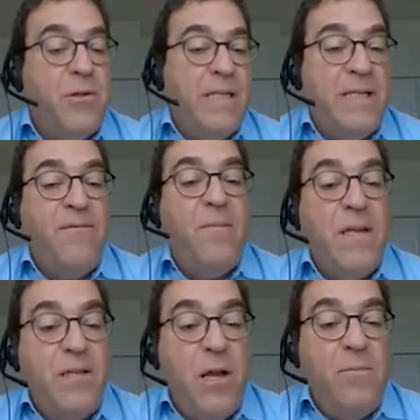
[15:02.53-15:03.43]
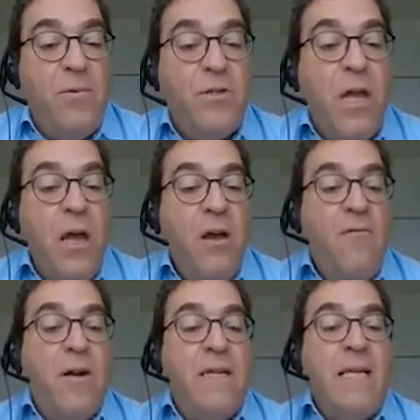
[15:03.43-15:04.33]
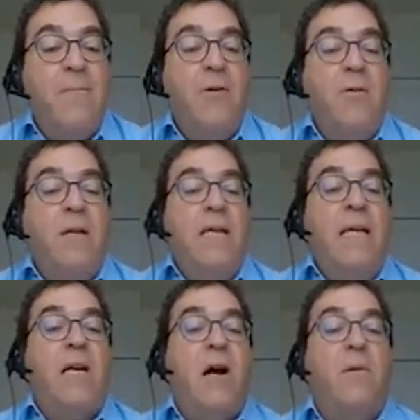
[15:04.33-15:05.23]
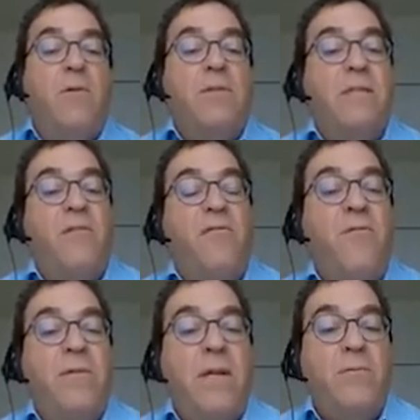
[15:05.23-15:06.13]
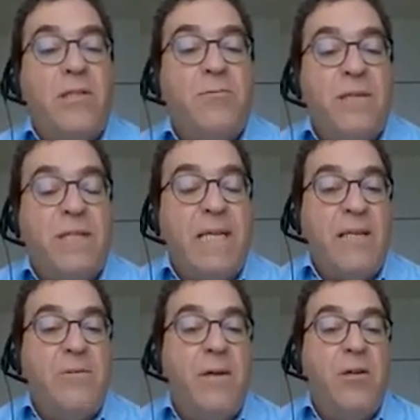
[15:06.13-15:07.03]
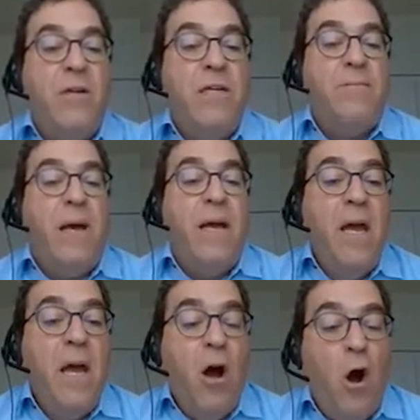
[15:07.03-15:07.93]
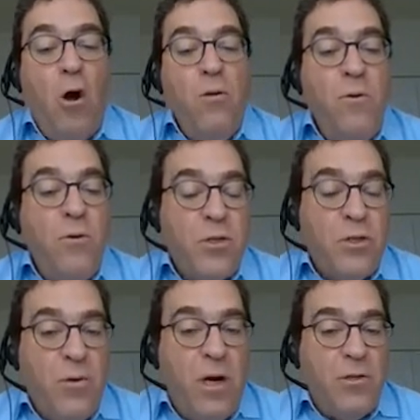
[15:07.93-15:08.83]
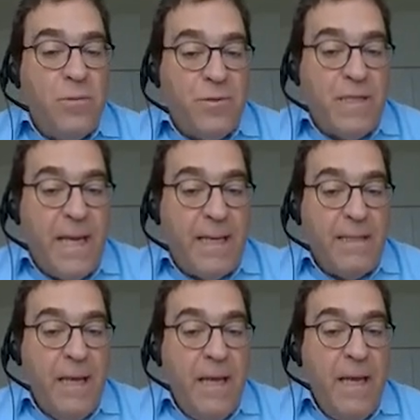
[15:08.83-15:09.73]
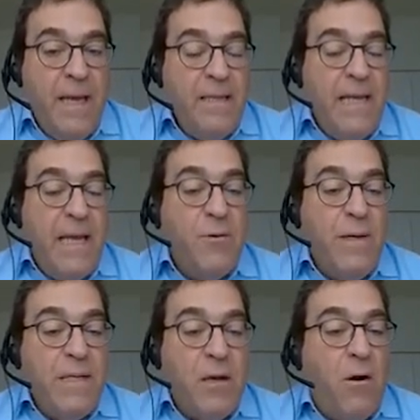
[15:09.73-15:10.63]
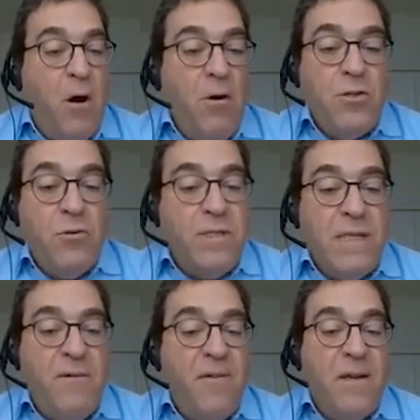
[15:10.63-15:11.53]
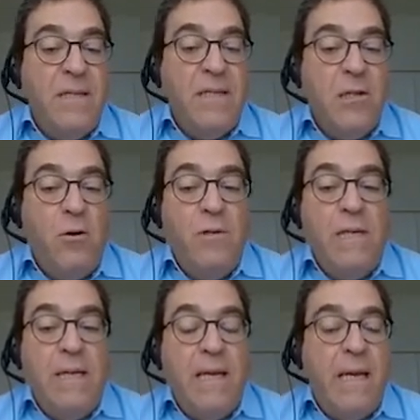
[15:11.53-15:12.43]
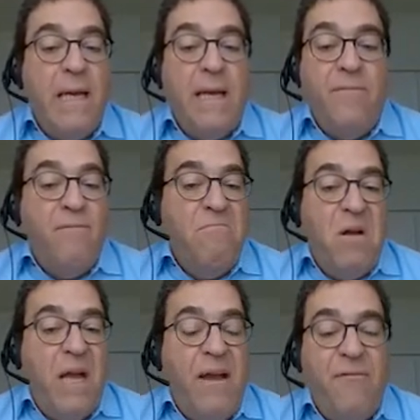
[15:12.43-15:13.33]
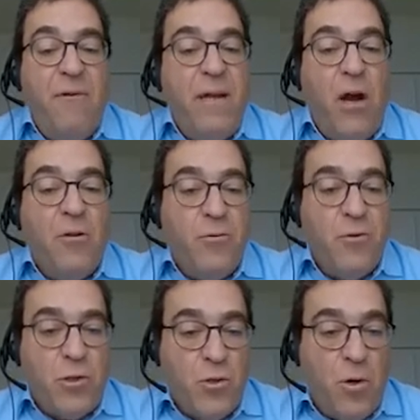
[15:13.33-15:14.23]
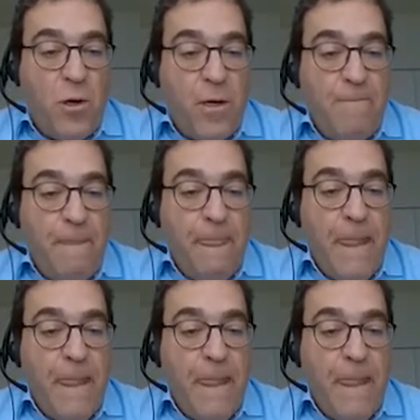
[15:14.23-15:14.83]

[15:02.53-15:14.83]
As you can see from these numbers, for example, e-commerce in the food and restaurant sector increased by almost 200%. The increase are also significant in clothing and every other store.